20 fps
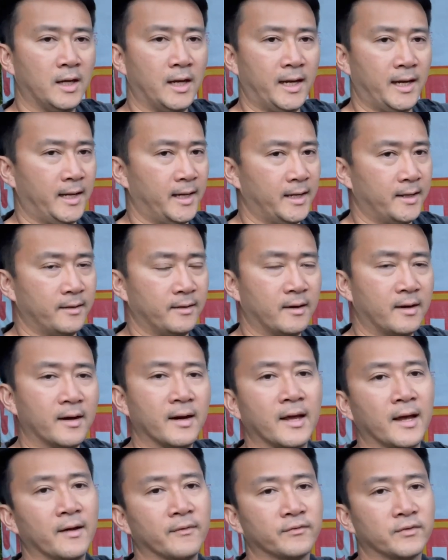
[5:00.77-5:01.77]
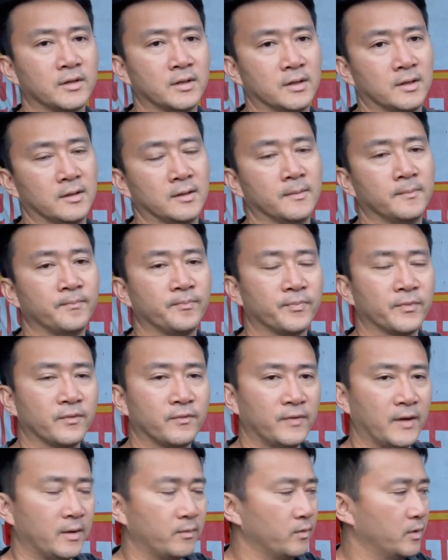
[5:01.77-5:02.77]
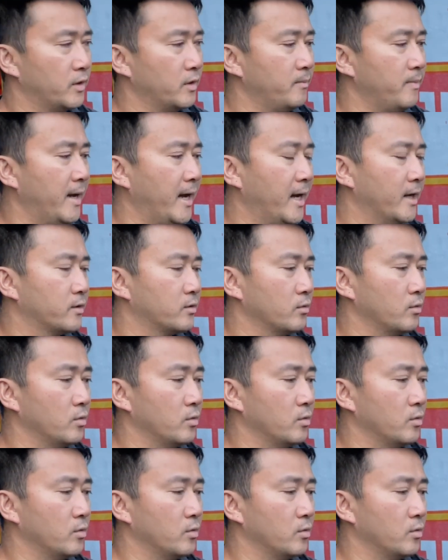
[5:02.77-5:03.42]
and not have to fight with the bat